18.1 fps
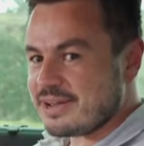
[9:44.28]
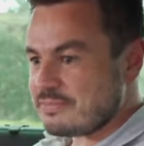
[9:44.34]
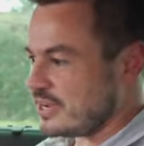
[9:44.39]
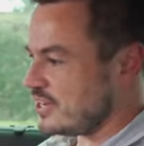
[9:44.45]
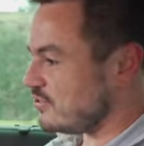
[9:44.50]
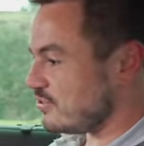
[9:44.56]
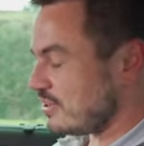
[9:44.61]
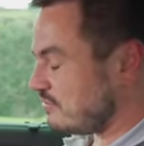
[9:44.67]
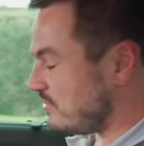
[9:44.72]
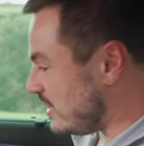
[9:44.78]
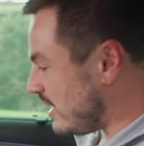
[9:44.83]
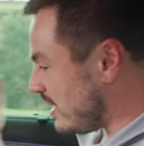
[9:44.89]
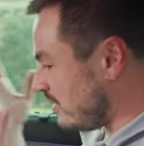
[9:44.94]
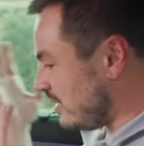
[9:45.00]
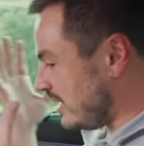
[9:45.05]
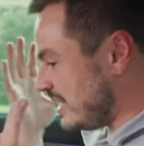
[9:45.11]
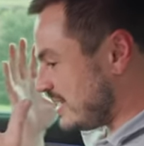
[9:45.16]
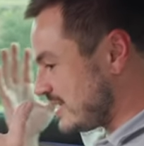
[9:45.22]
get my drift.
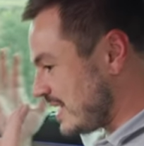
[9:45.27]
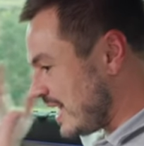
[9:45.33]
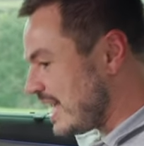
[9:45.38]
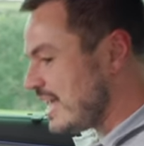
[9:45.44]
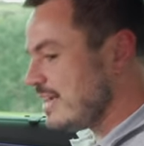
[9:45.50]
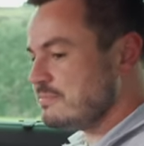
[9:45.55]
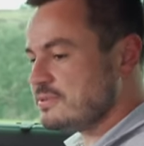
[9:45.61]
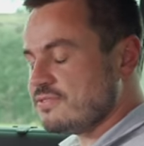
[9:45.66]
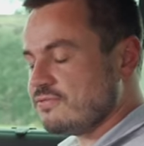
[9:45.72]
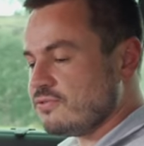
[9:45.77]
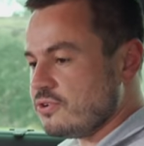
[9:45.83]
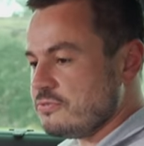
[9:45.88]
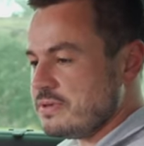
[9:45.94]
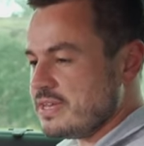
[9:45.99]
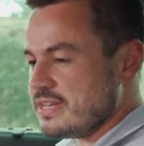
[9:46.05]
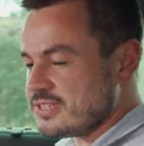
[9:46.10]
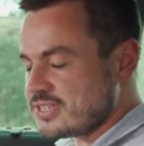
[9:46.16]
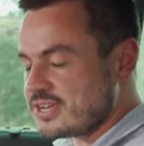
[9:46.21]
There is heaps of
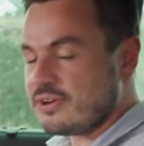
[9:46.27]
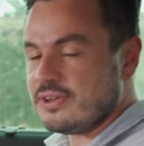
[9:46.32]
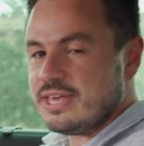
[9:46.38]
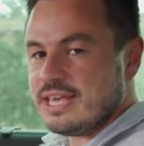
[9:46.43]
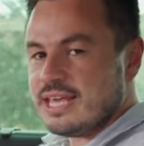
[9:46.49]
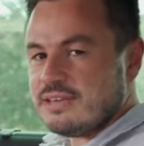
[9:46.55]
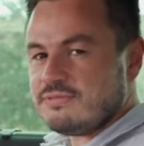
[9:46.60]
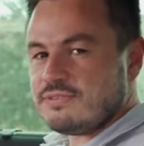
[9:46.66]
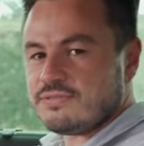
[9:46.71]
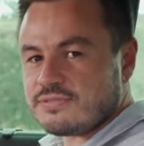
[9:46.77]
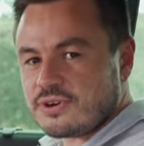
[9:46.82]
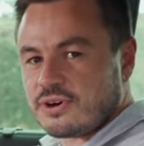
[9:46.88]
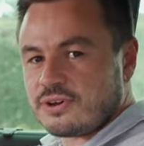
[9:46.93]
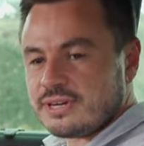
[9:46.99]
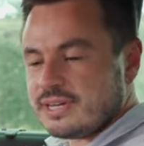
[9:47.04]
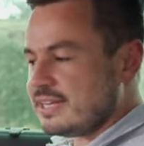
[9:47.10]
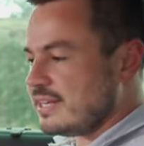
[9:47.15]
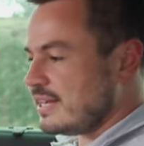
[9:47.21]
room here. So if you've
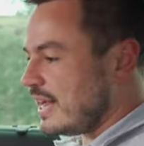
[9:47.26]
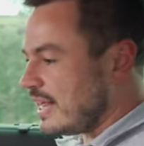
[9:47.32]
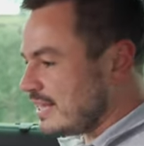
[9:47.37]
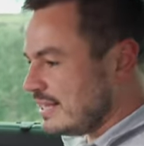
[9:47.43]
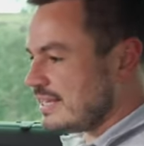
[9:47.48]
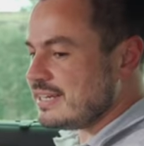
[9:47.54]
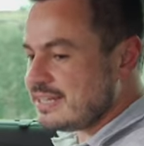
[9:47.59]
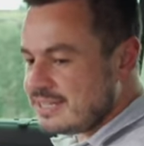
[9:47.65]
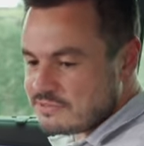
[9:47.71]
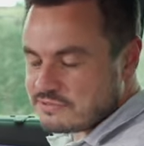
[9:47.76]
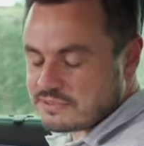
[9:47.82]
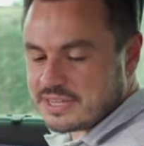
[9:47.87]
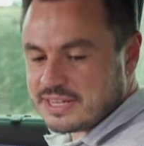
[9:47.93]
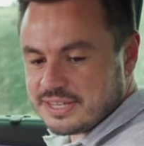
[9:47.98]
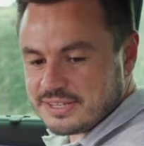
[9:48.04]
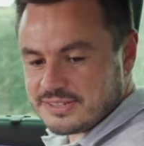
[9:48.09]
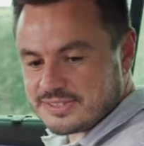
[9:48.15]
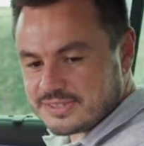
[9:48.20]
got a litany of
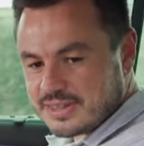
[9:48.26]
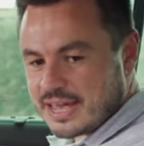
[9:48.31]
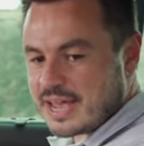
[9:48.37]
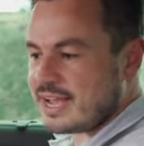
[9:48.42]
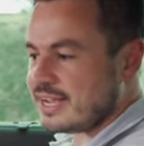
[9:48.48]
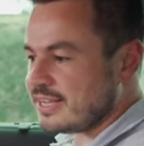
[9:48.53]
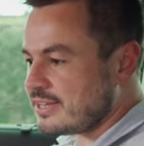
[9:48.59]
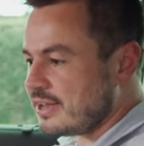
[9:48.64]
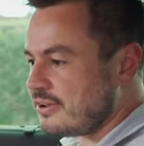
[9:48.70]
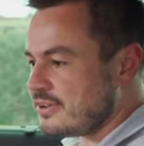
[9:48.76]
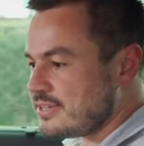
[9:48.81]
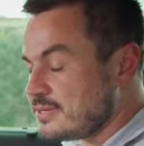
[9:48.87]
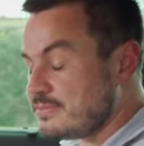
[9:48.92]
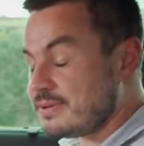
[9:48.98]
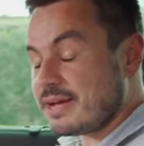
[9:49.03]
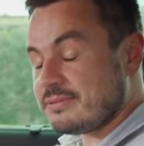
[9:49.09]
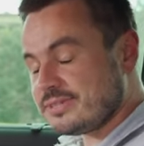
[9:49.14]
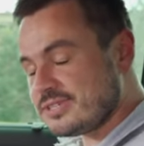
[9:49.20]
kids, they are going
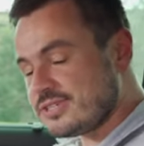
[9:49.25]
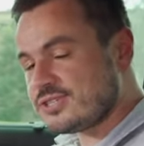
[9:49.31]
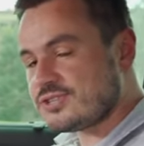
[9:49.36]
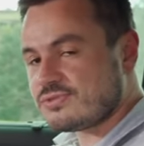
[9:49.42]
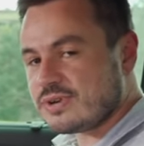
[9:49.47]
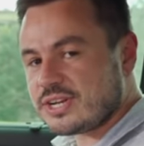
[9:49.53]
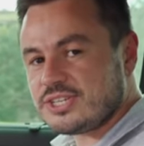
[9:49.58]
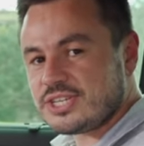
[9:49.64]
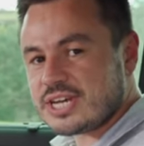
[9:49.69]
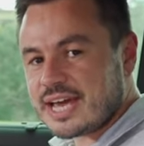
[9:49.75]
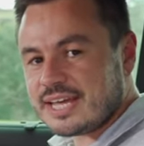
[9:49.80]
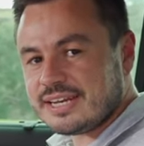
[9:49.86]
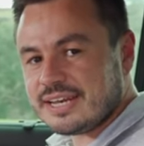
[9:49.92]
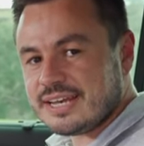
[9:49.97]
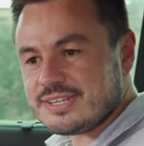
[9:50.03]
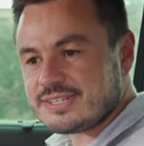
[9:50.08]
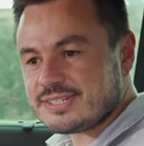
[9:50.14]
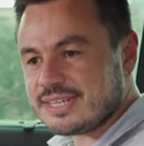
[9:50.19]
to be able to stretch
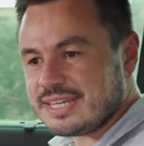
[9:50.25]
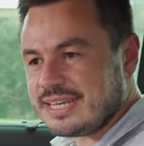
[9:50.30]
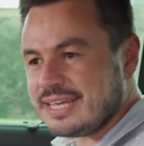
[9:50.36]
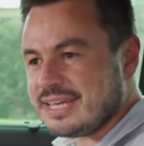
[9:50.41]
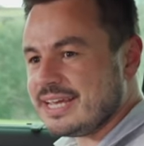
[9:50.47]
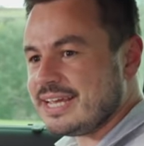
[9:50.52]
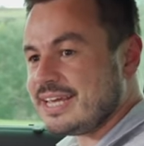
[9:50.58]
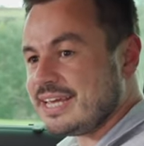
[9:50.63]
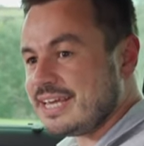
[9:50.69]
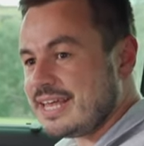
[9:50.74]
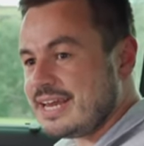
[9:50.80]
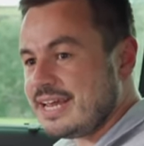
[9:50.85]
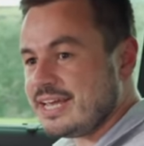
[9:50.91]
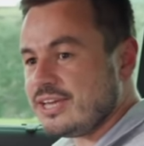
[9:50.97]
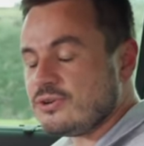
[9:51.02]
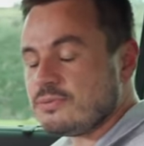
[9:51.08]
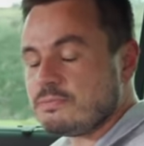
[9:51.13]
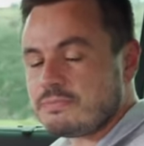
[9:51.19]
out easily here.
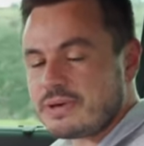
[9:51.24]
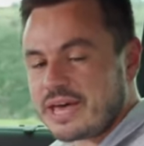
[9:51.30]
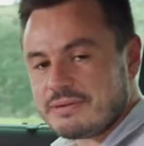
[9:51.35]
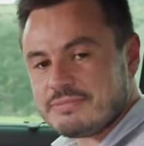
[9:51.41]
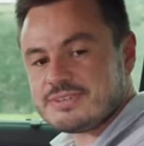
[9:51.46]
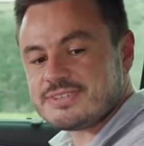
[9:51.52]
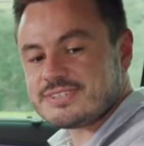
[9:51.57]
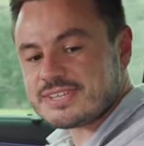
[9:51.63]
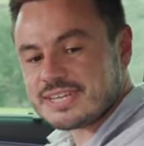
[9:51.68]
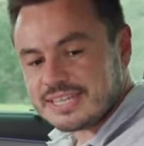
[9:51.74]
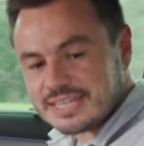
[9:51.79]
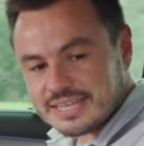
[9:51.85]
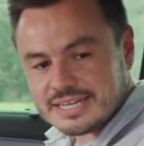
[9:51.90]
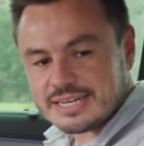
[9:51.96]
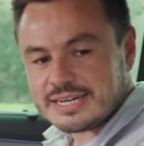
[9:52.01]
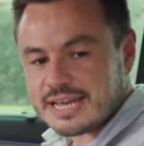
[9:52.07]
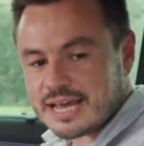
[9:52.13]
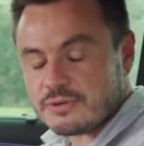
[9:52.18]
Getting your baby seat
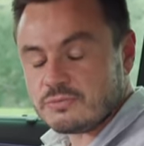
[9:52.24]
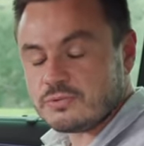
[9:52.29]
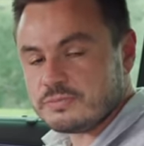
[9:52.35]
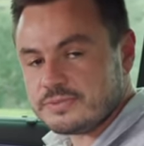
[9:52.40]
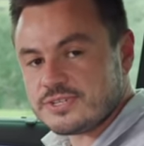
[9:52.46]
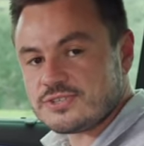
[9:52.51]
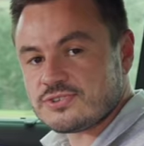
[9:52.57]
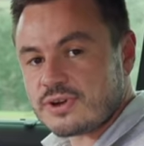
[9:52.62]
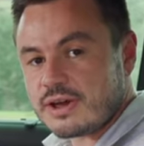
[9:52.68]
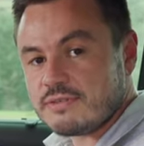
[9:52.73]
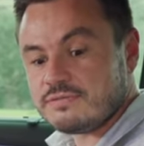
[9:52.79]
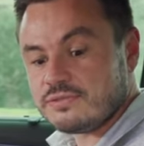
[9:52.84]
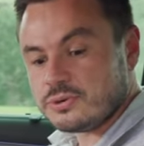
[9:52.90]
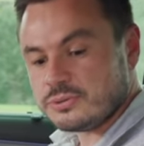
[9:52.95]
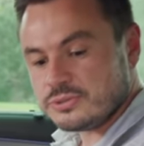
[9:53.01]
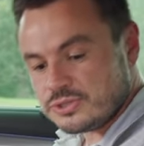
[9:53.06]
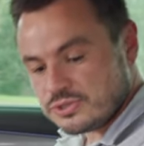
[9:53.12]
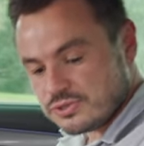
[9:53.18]
in and out will be
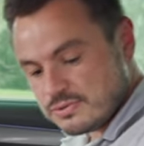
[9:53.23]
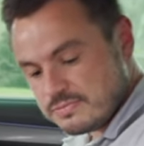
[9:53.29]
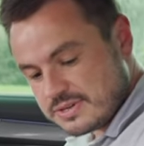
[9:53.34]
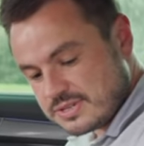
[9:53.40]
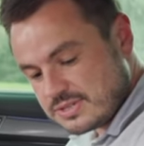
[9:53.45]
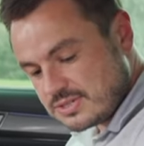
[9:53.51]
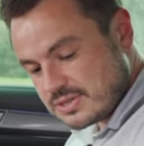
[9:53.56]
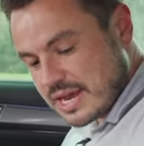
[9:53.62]
straightforward too, because